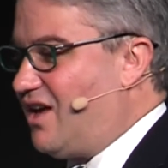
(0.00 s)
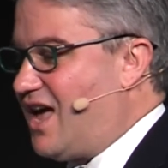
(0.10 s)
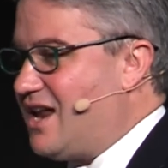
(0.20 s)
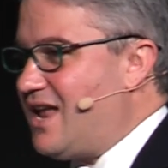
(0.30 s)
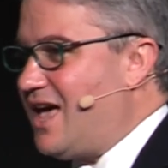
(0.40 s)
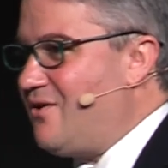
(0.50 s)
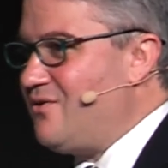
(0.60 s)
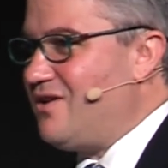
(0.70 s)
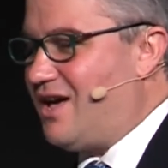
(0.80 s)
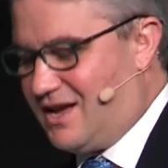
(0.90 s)

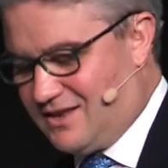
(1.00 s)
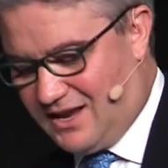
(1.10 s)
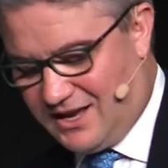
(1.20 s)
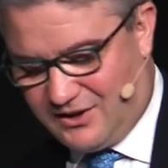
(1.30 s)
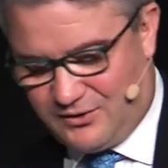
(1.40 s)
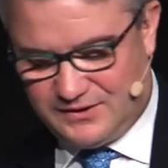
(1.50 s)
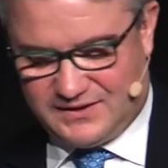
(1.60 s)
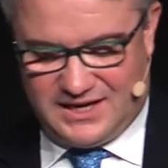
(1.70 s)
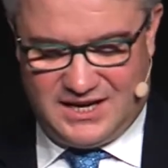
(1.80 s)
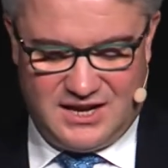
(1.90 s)
now I'd like to
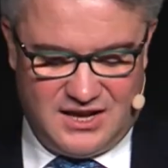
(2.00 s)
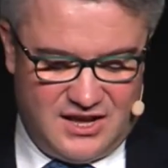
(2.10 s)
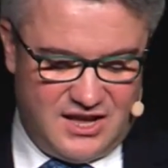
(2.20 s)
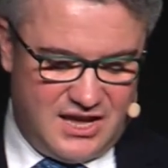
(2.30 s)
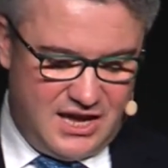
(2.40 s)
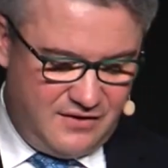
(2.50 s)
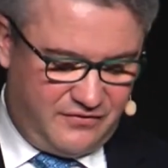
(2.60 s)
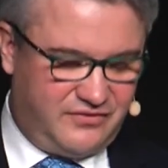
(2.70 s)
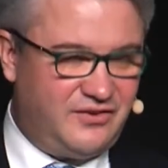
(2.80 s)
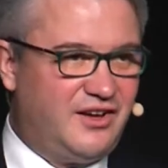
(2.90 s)
see
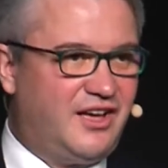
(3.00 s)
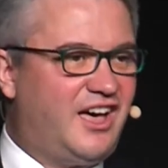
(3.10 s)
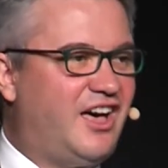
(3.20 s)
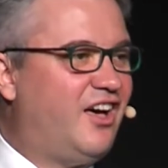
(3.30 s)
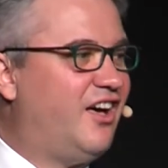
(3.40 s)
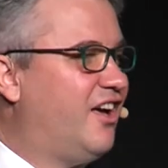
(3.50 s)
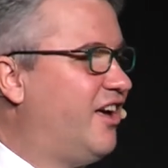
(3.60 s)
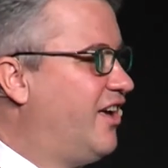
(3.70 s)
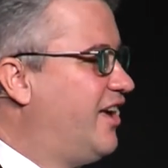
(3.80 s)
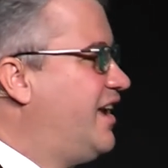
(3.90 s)
if
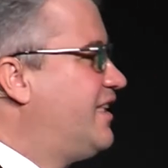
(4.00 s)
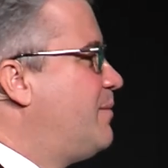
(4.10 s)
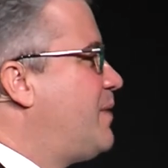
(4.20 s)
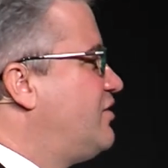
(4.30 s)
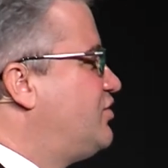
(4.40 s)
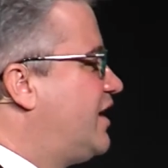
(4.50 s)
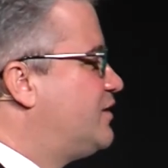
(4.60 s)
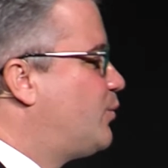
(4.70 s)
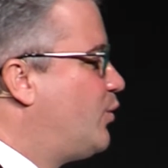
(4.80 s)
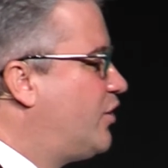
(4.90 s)
the magic
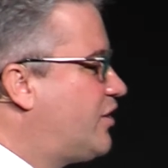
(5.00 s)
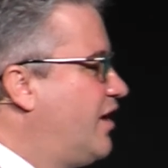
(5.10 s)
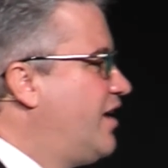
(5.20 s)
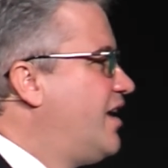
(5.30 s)
has worked,